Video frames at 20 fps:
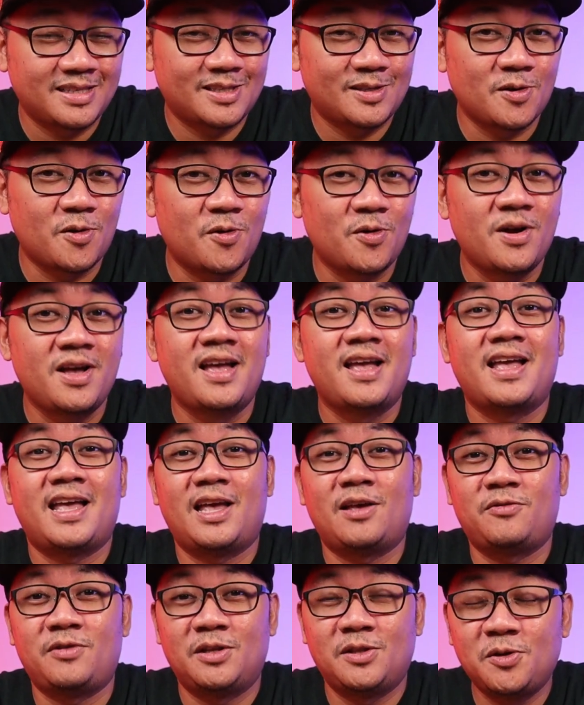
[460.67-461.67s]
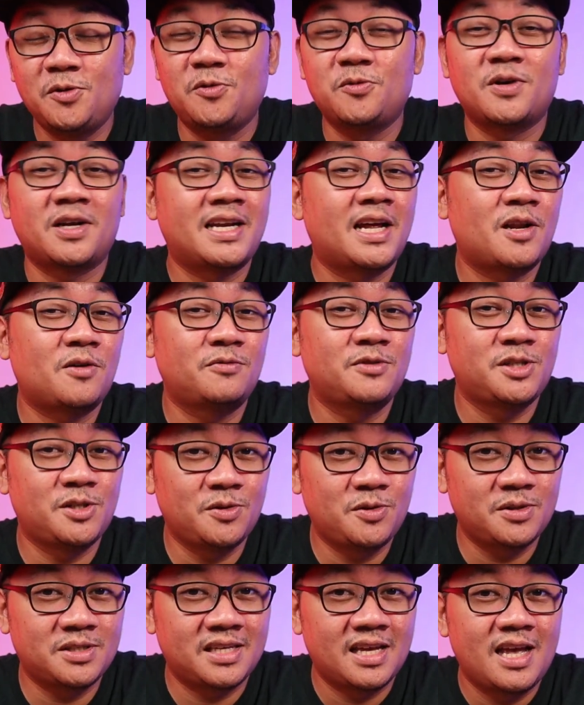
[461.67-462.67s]
So if you do run out of
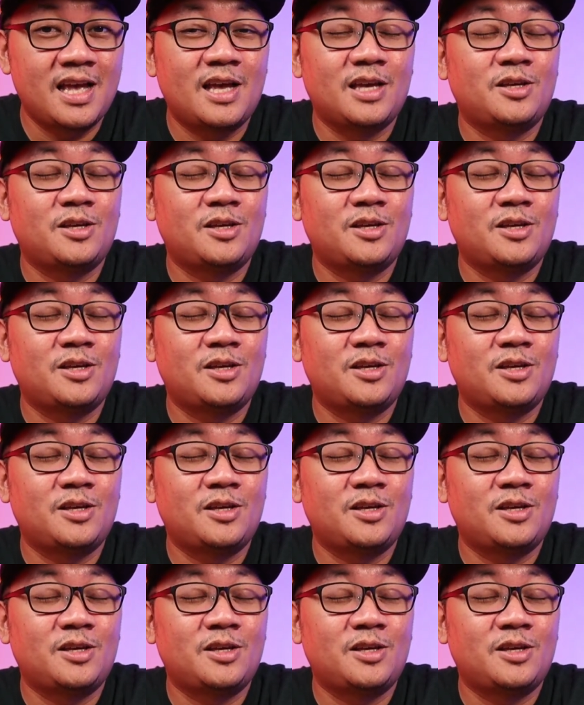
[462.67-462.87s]
juice,